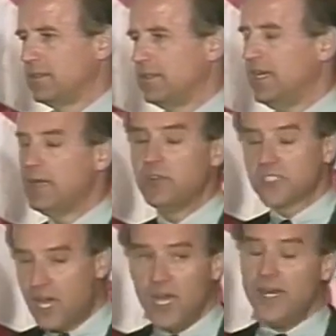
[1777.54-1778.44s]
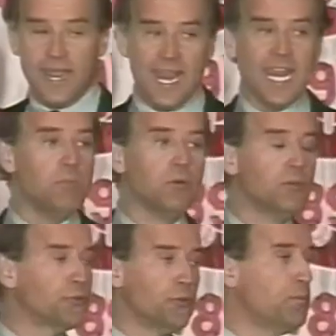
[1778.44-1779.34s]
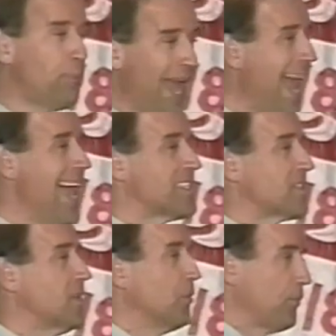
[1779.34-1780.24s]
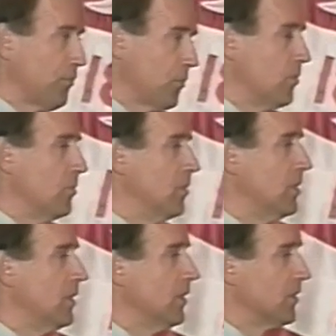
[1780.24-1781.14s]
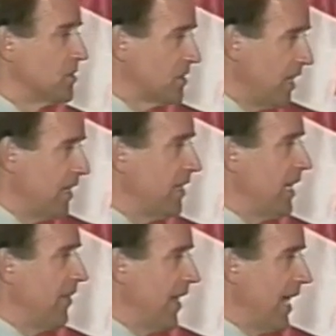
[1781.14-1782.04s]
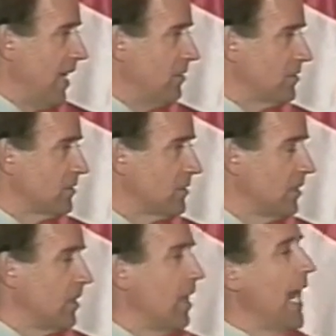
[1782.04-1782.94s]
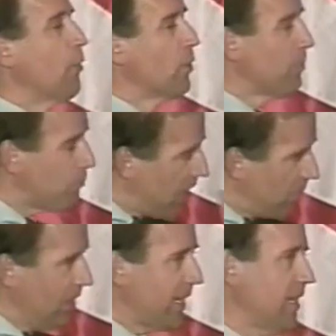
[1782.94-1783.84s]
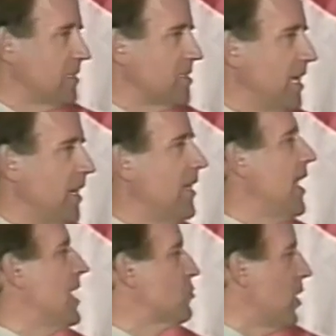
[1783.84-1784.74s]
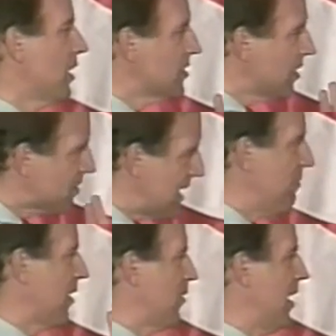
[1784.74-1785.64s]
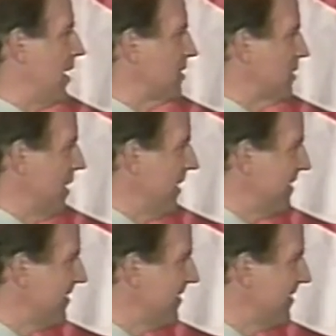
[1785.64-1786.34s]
that he was unable to pass through the Senate and the House, a Republican Senate as well as a Democratic Senate.